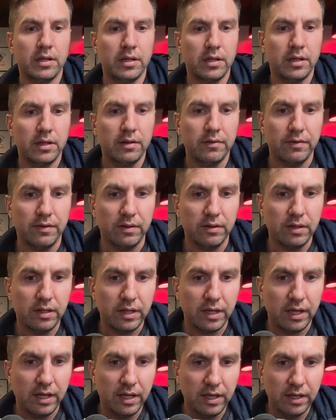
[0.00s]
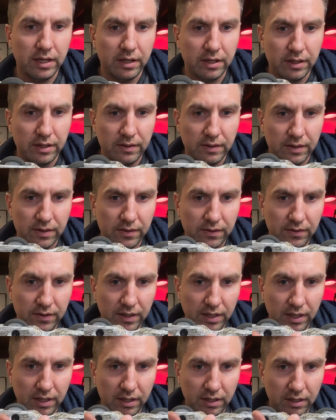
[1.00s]
If you look here, you can
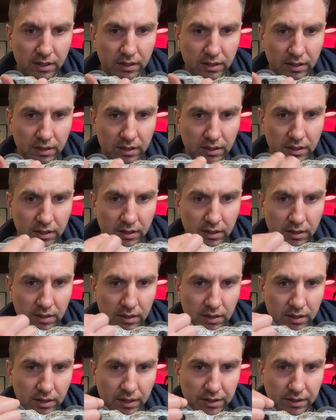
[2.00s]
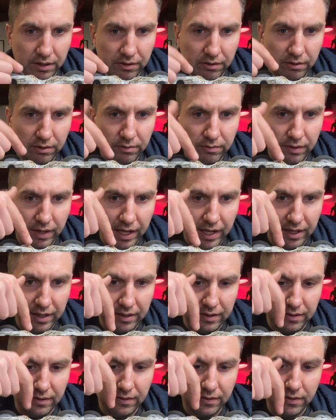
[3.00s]
see that the groove
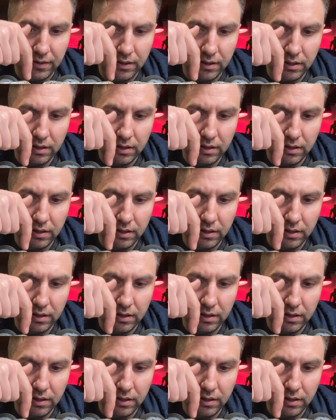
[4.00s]
ends